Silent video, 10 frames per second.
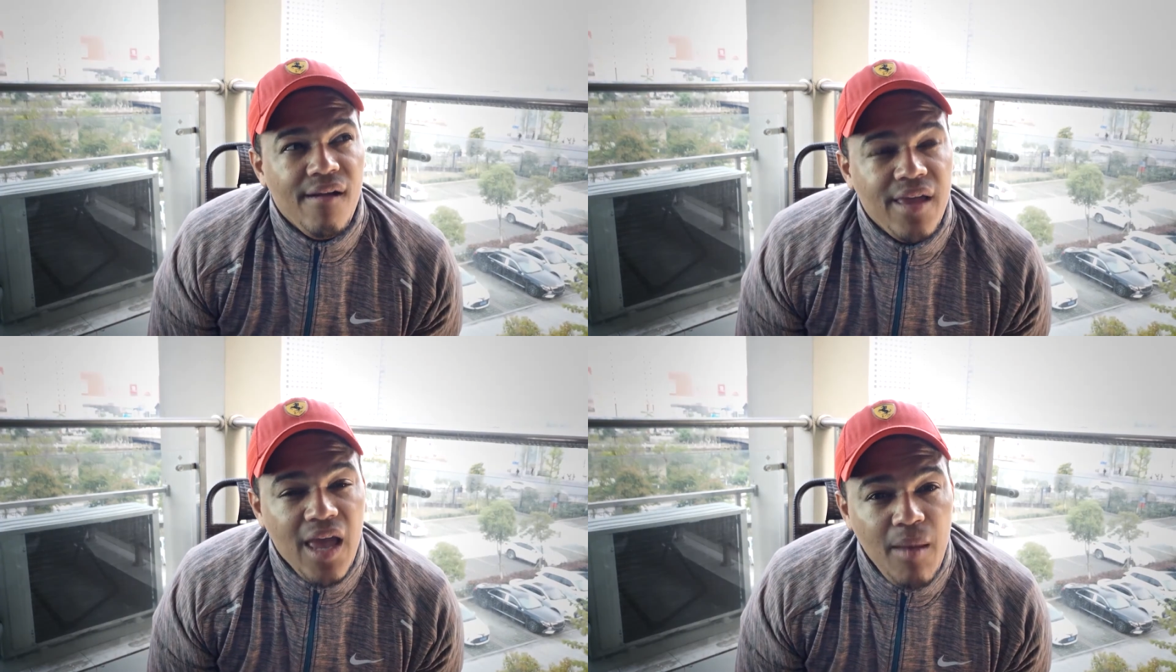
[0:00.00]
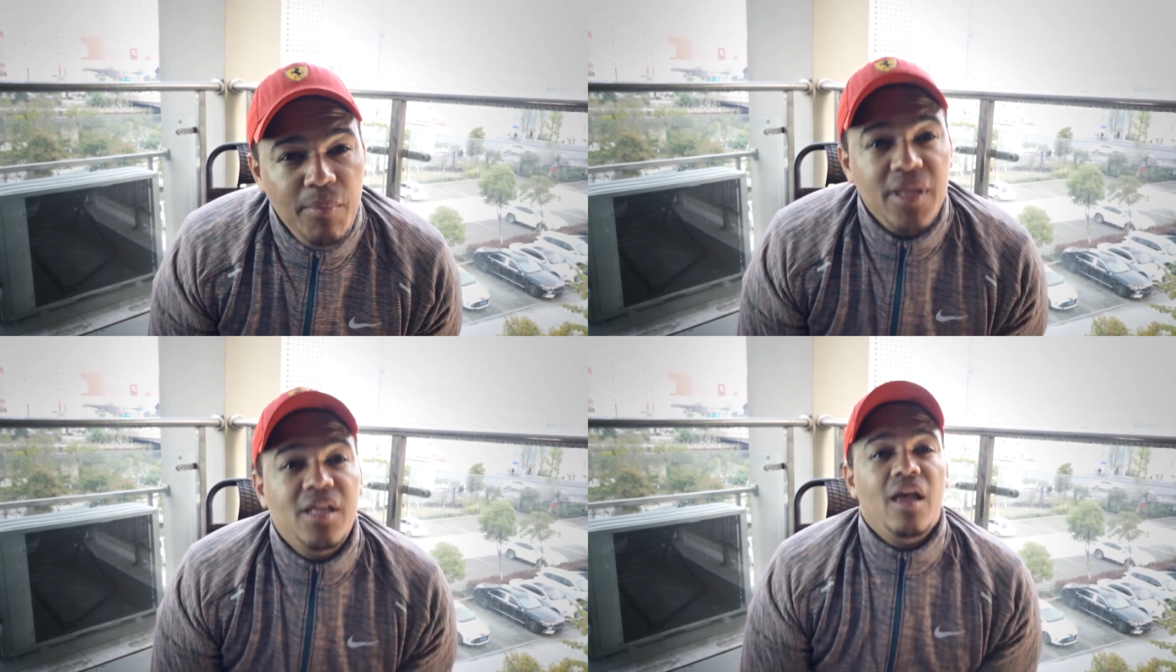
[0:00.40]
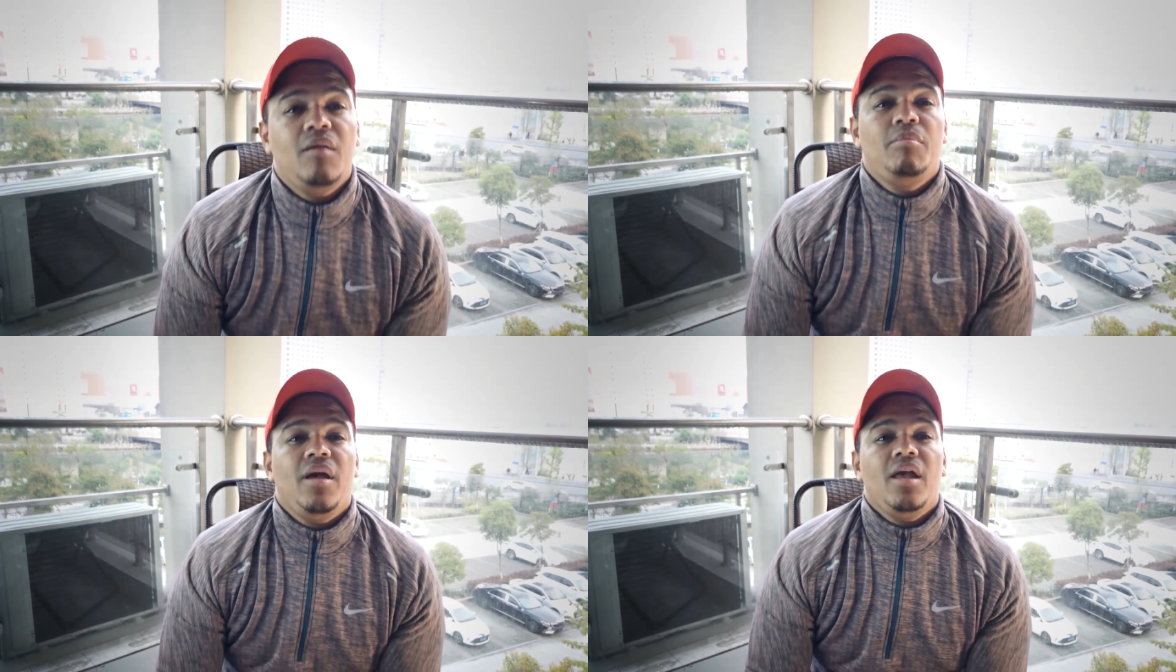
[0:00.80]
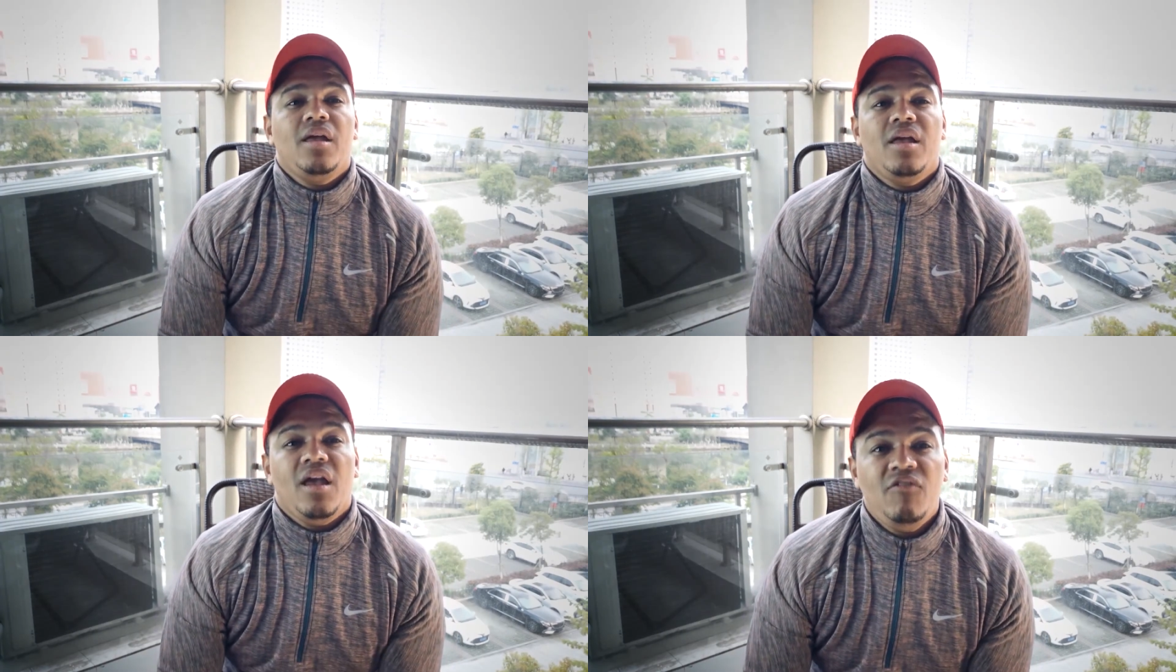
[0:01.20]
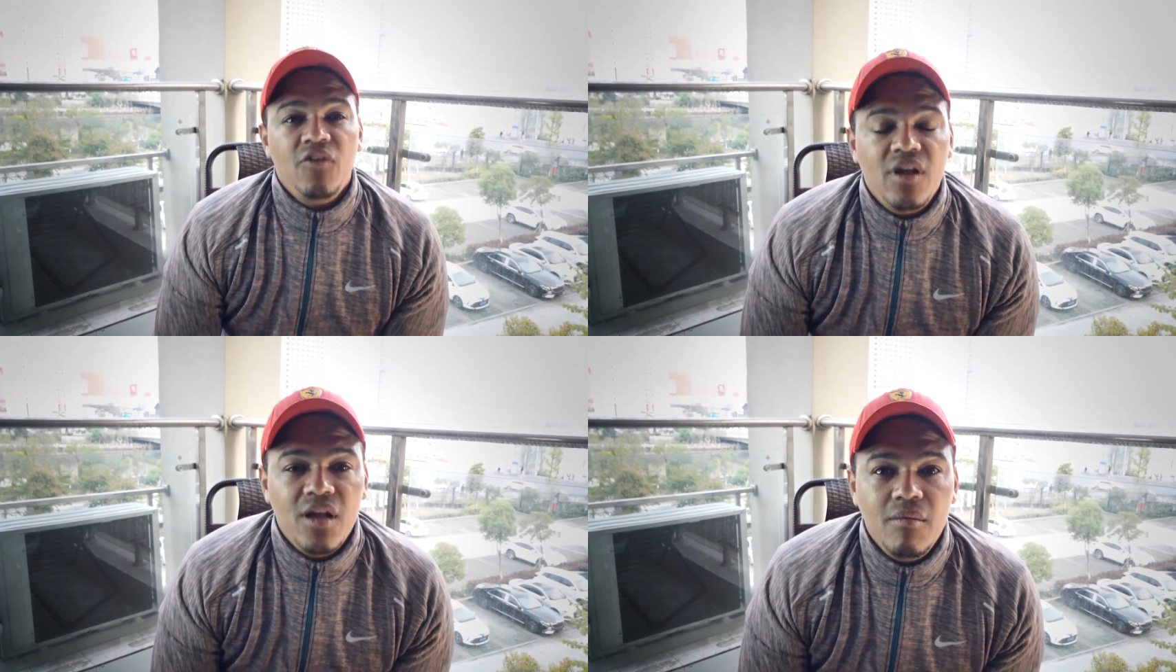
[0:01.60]
Capitec Bank,
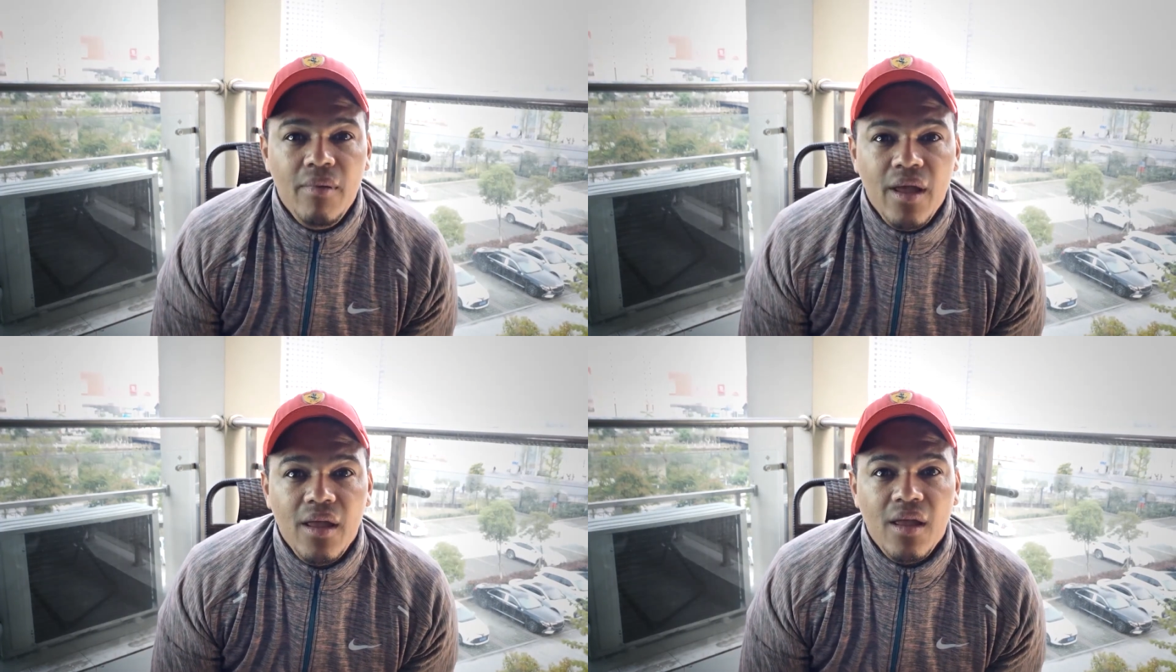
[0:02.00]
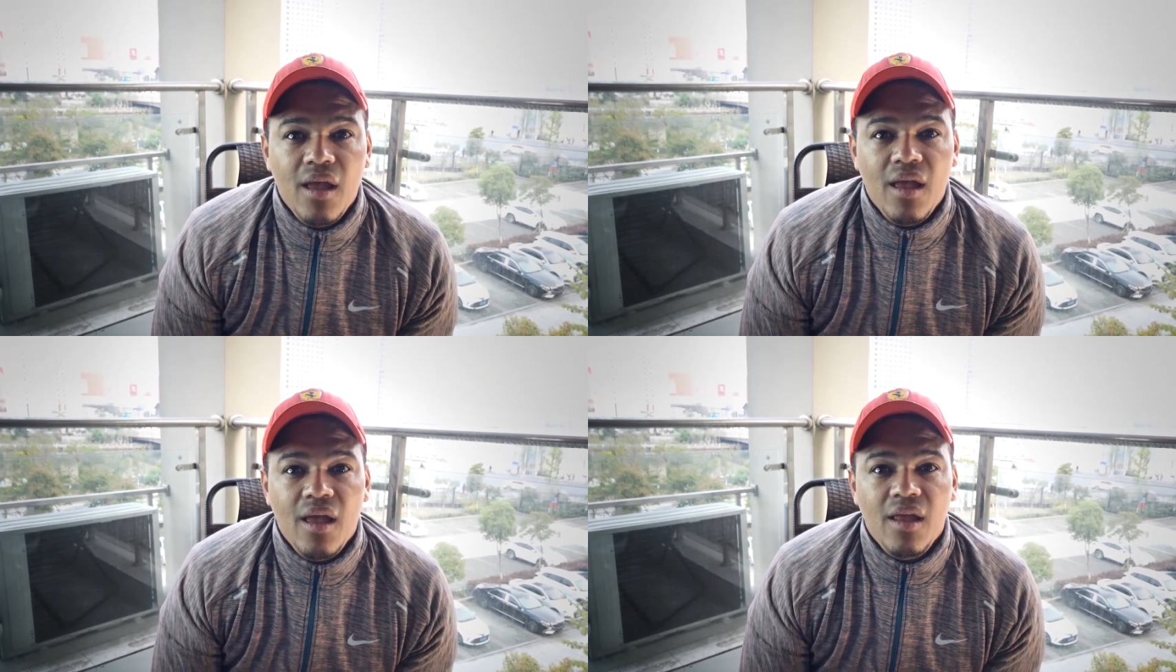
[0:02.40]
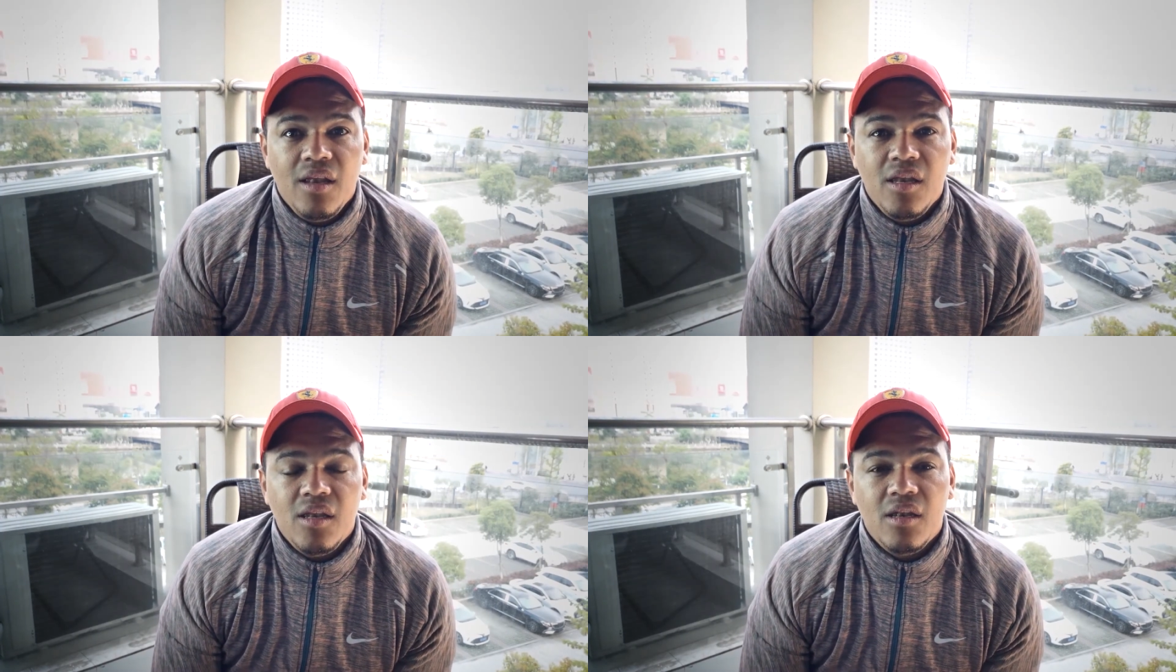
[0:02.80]
African Bank, and